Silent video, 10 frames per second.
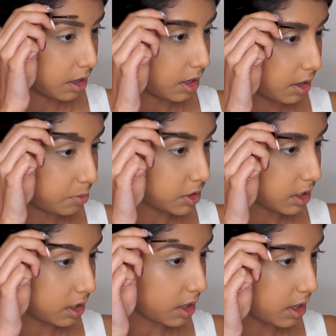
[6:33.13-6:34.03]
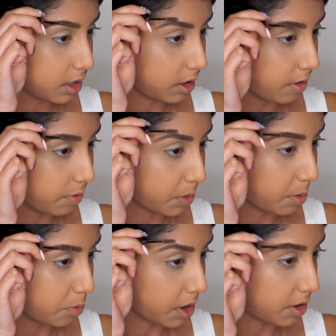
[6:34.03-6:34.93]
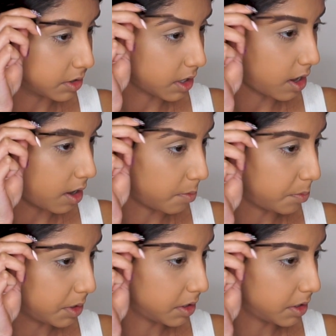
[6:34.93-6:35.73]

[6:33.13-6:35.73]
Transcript: And I'm just gonna kind of lift my brows up